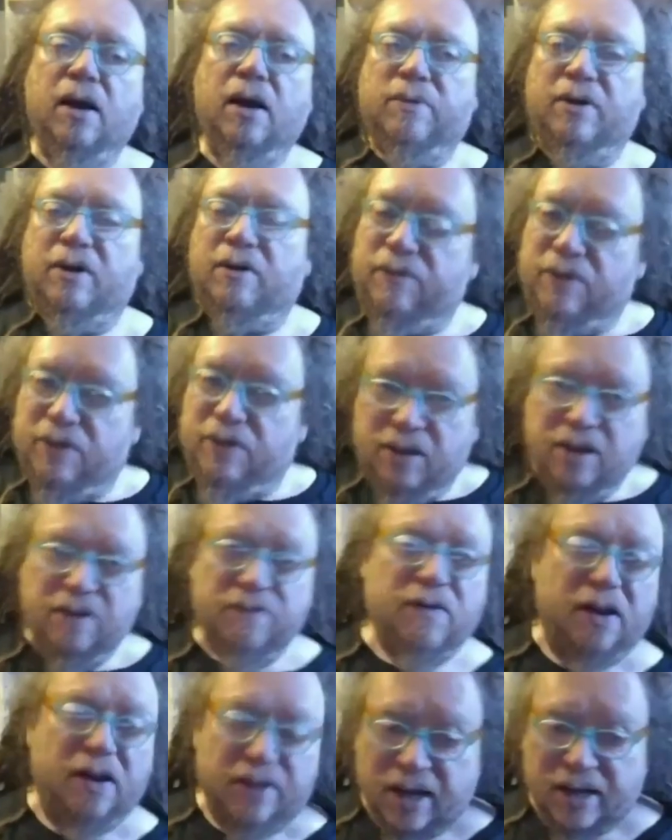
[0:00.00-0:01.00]
But if you
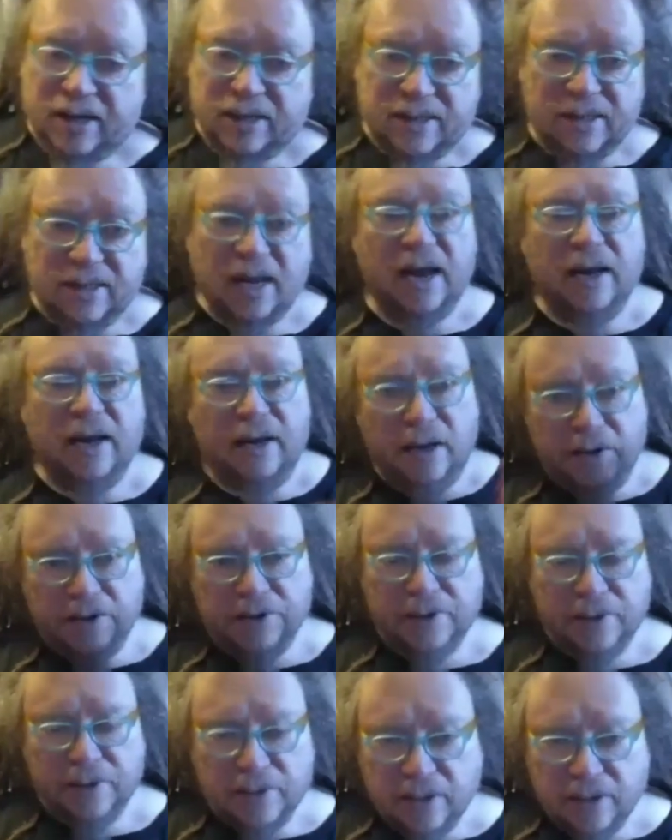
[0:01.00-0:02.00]
leave all that aside and you
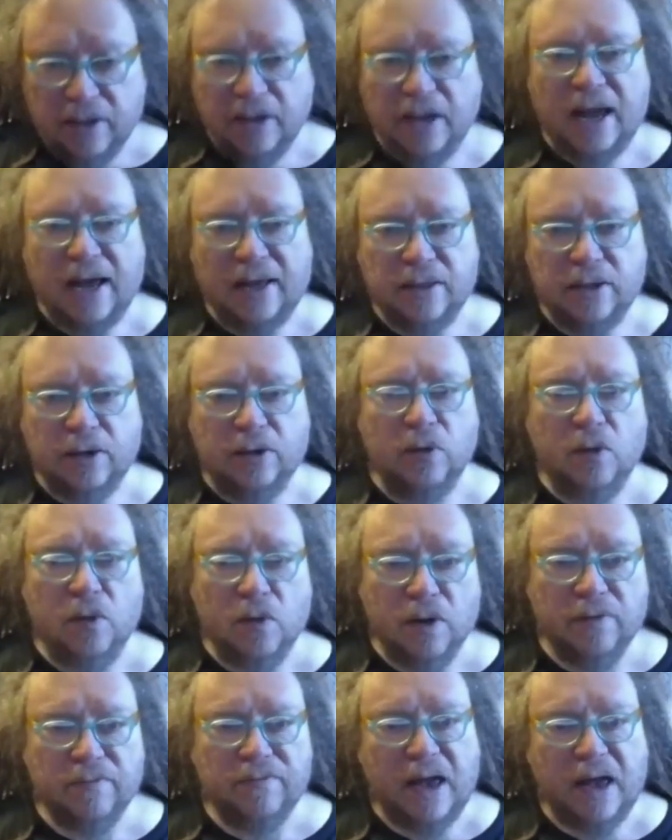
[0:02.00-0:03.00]
just look at the
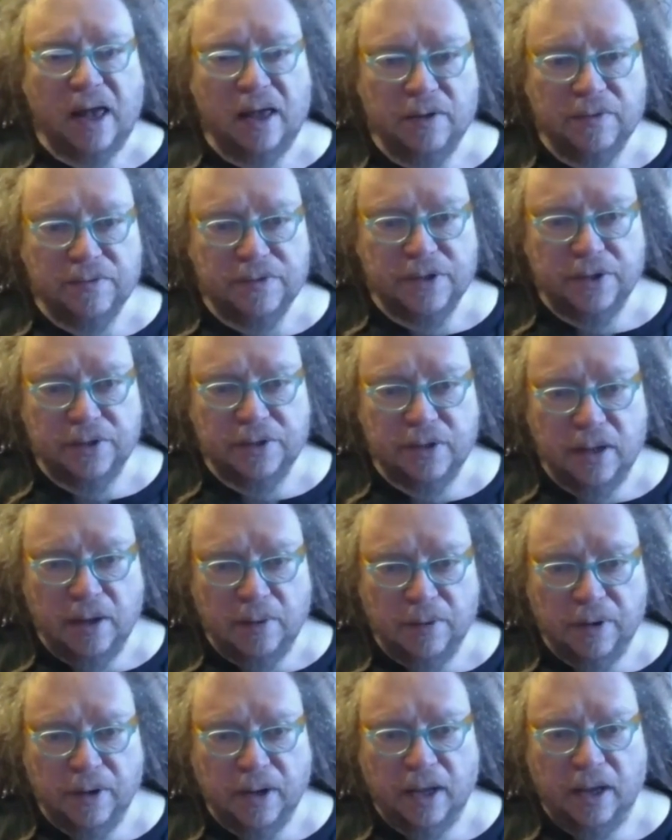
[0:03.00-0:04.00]
core value of social
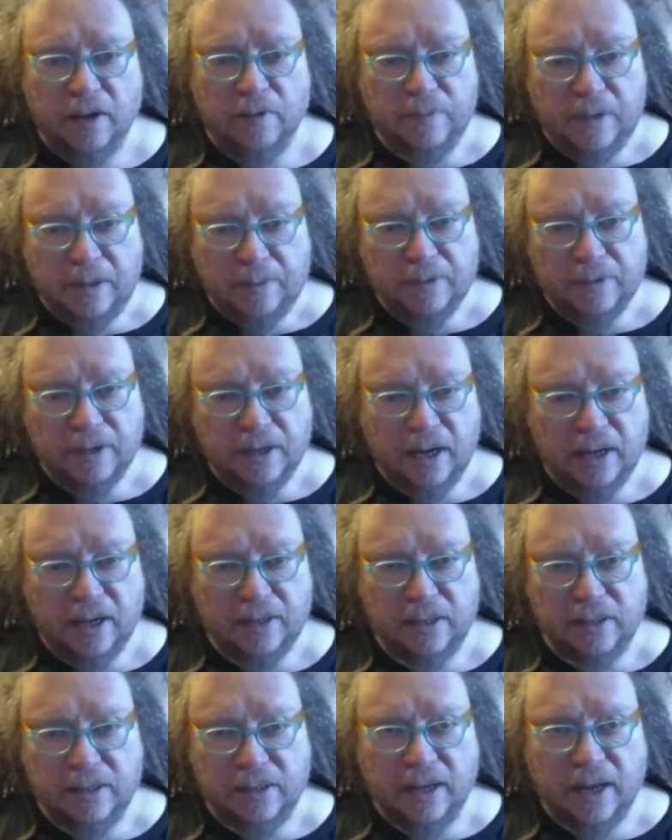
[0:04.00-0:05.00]
networking, of people
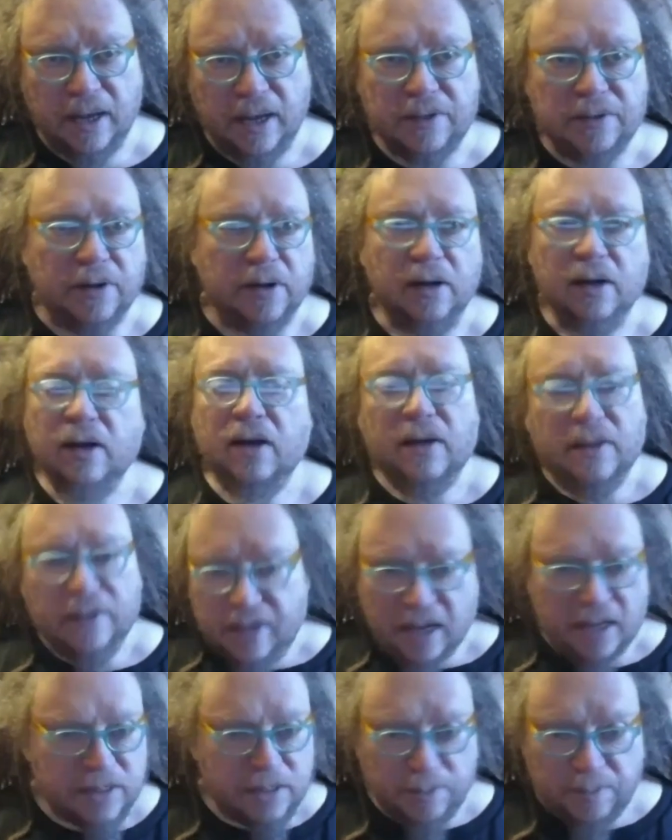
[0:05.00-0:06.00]
connecting together,
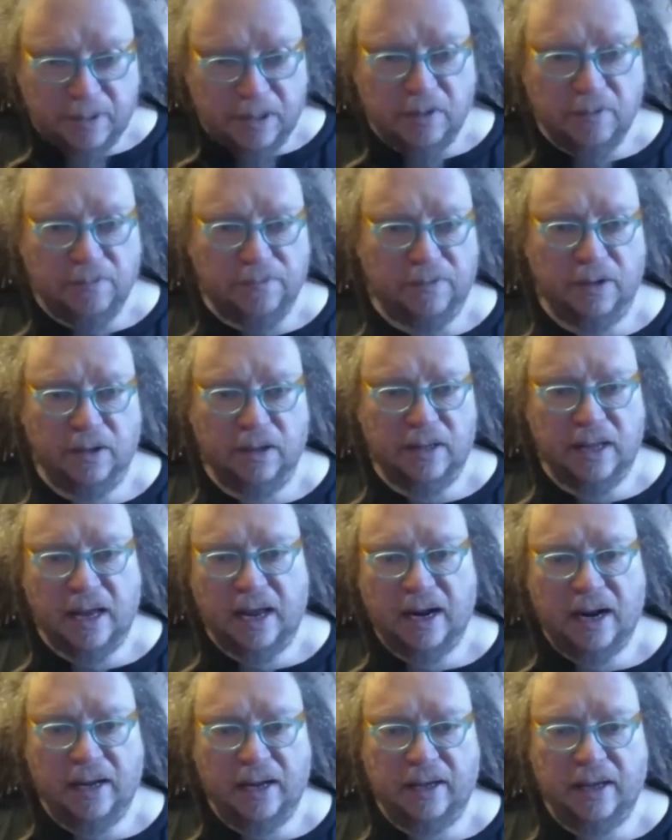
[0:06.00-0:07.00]
that's beautiful. And
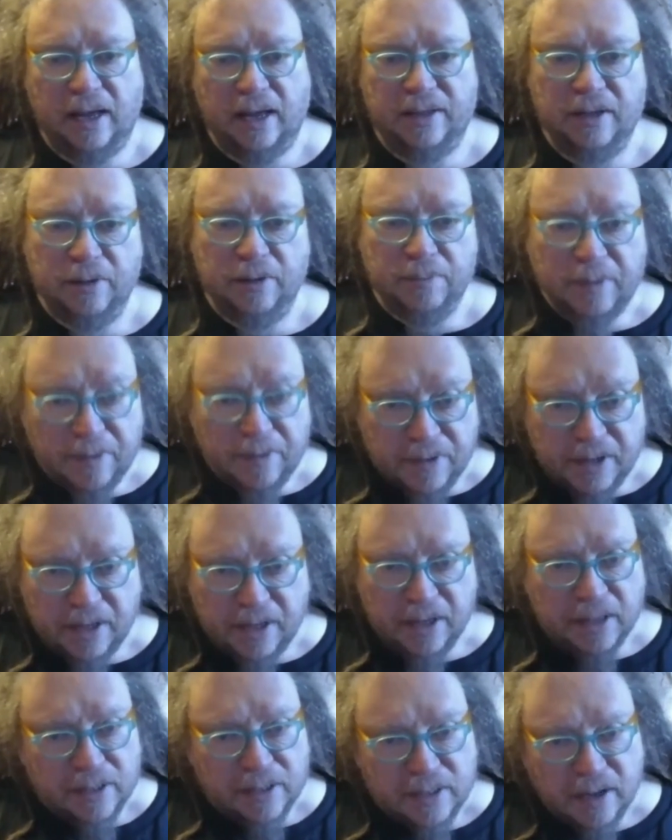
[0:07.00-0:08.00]
that I think it would be
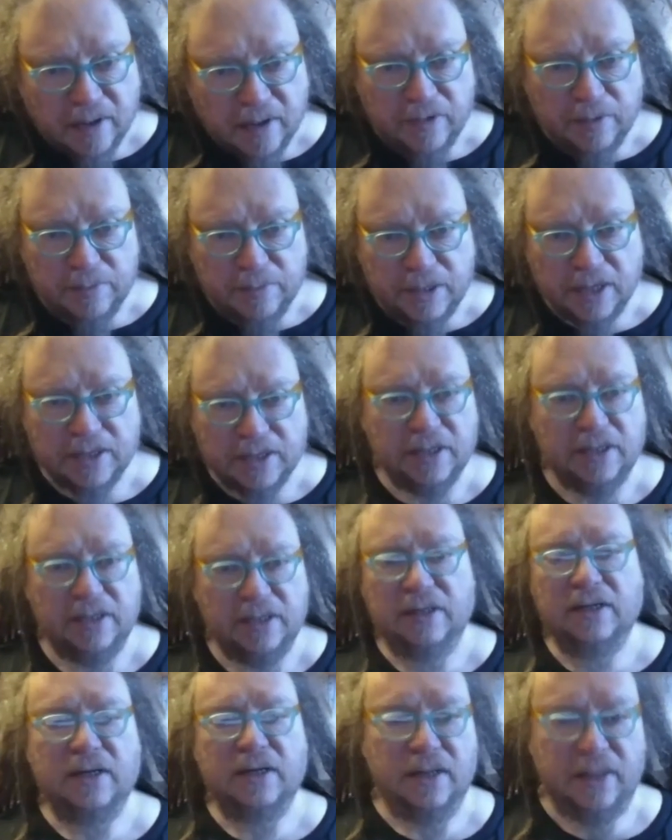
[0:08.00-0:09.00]
ridiculous to have an
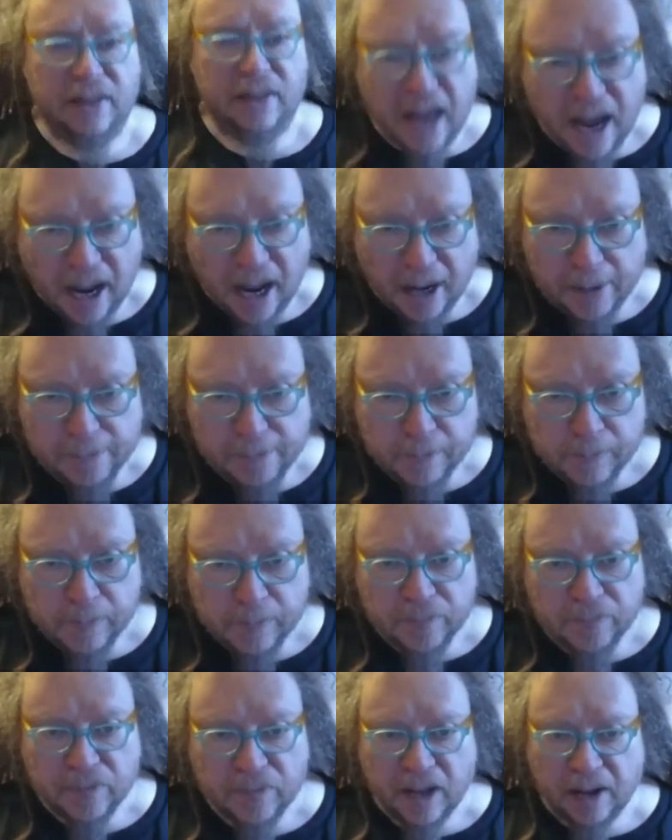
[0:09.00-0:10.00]
objection to that.
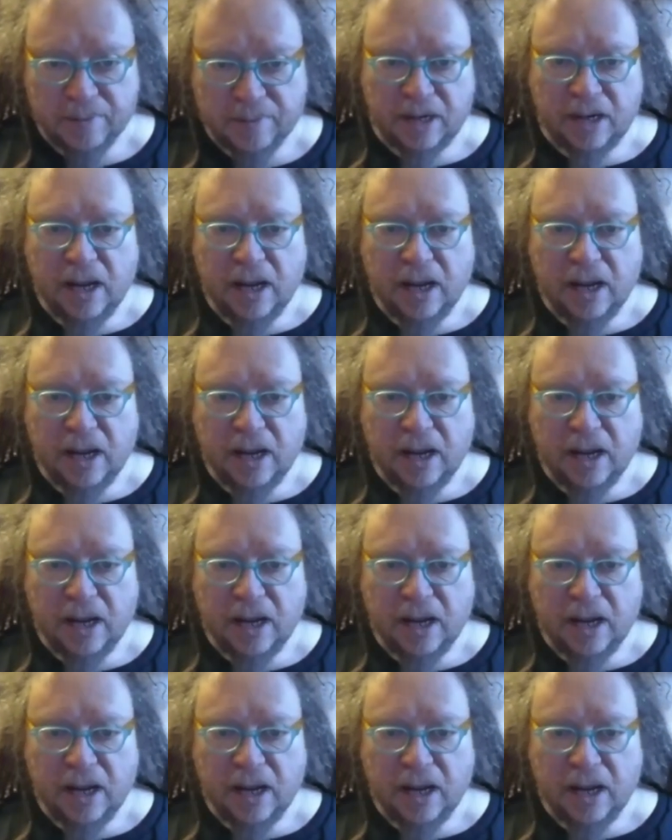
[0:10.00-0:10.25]
I mean,